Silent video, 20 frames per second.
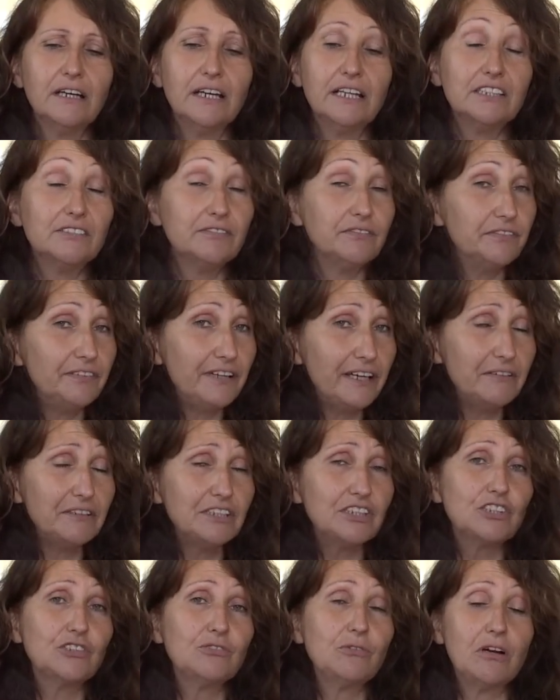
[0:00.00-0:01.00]
It's
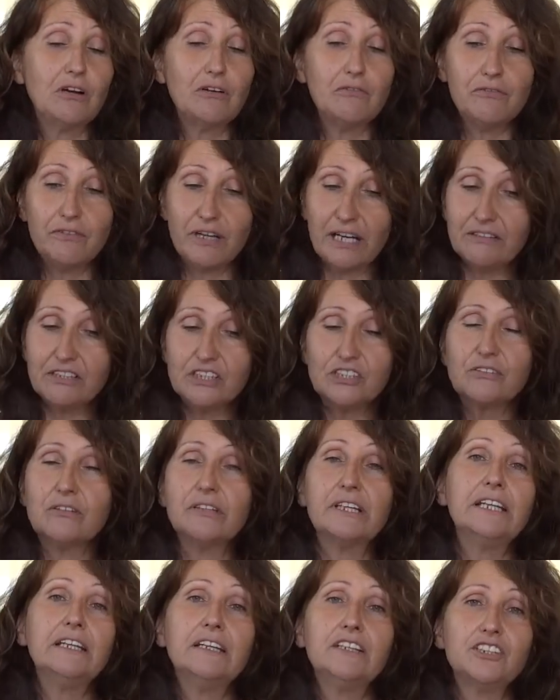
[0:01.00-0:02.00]
very strong
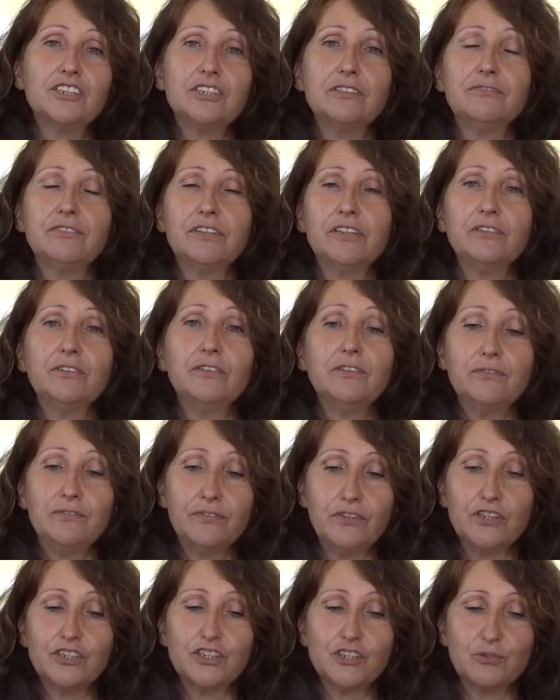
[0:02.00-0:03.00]
energy for you the
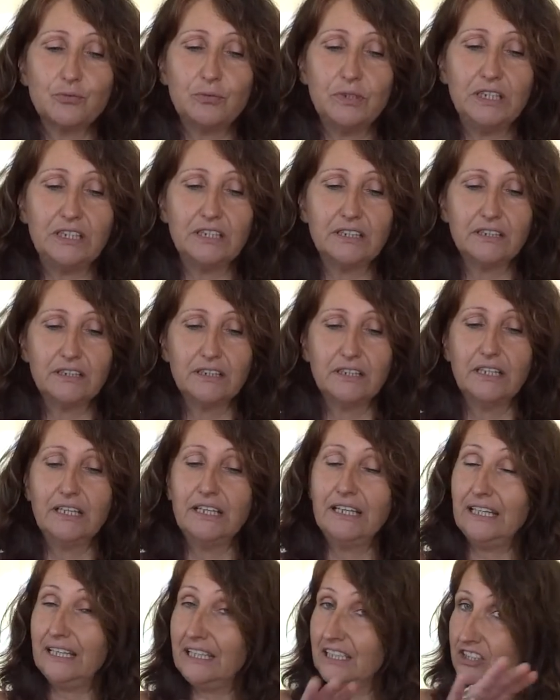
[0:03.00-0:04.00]
first week.
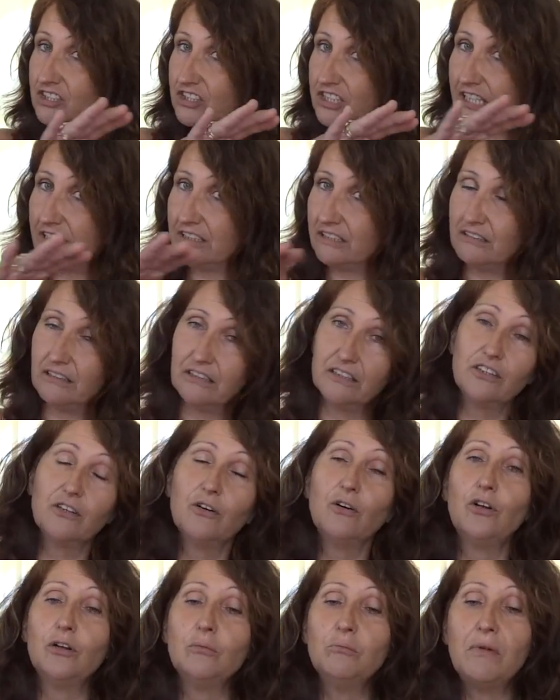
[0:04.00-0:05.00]
In general, the
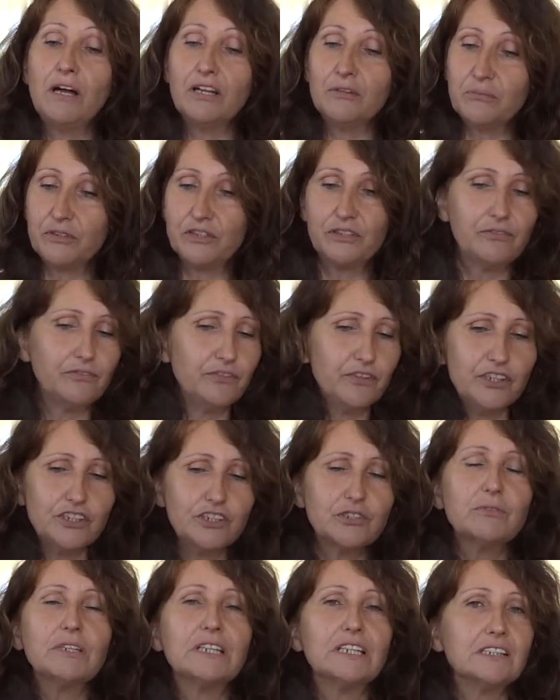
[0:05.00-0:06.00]
whole month, but the
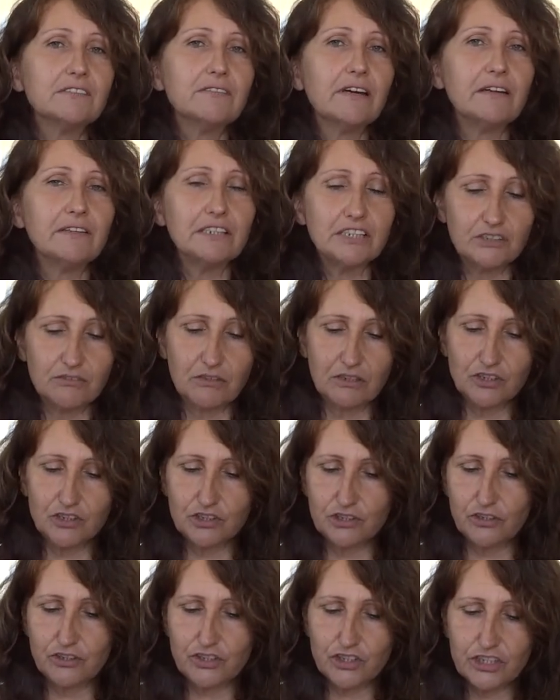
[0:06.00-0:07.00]
first week is very strong.
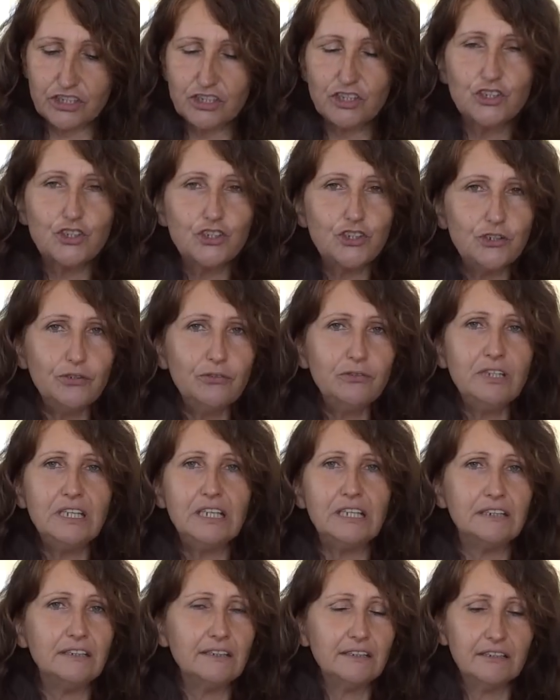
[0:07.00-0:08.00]
So just tune
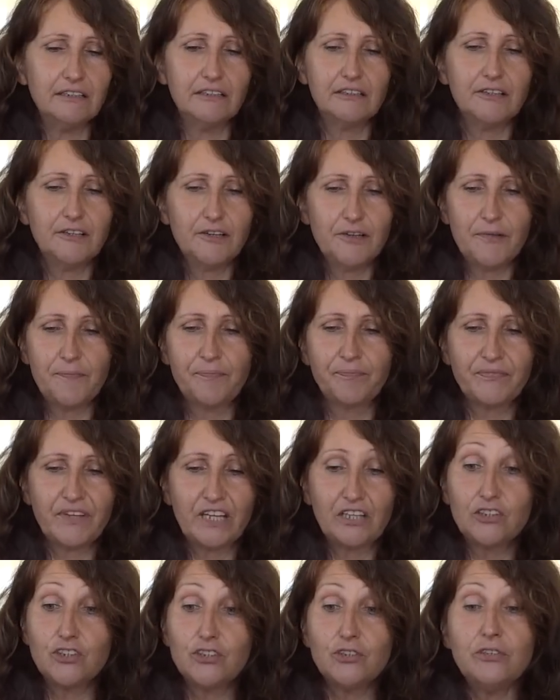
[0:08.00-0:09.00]
in.
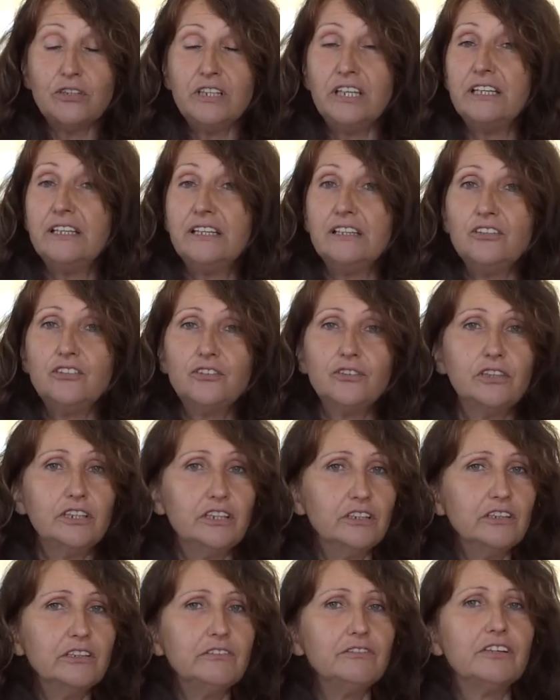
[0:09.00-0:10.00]
Tune in into the
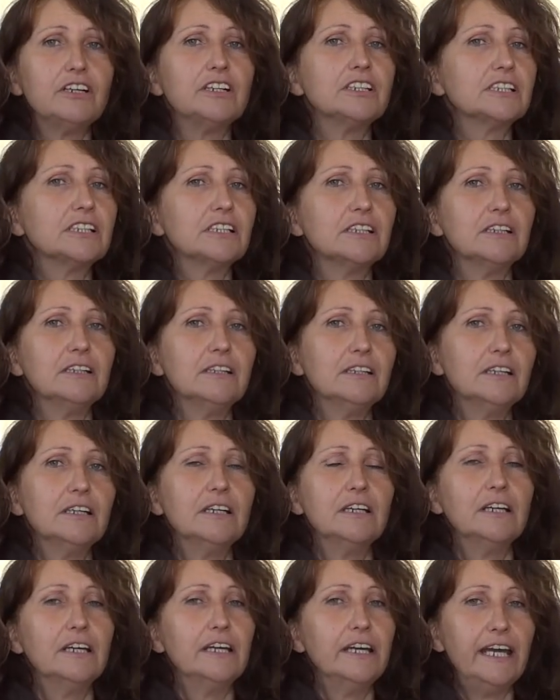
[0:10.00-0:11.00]
universal
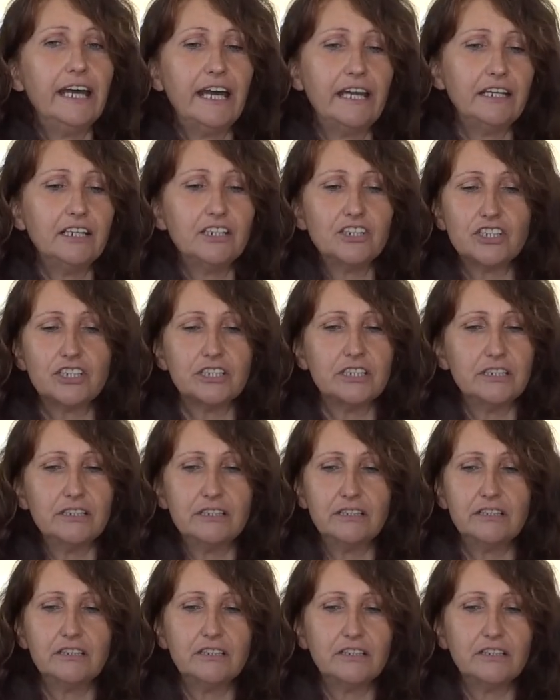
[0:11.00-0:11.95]
energy.